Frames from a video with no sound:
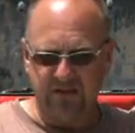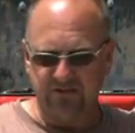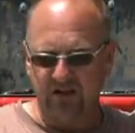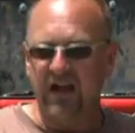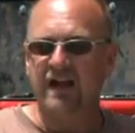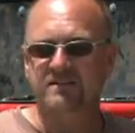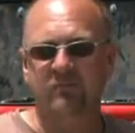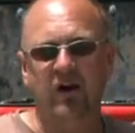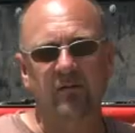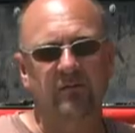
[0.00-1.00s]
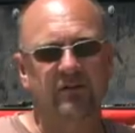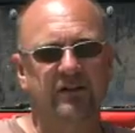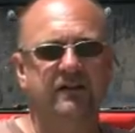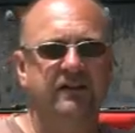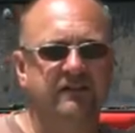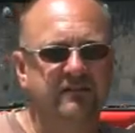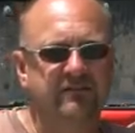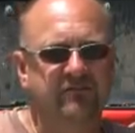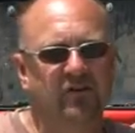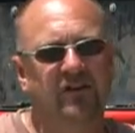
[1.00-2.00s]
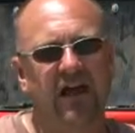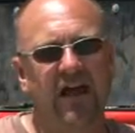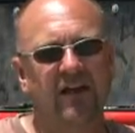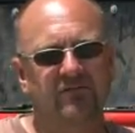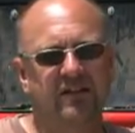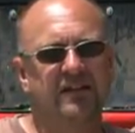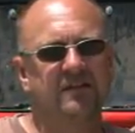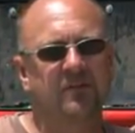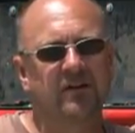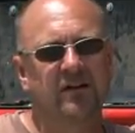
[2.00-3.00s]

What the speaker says: tracks probably 1.5 feet deep,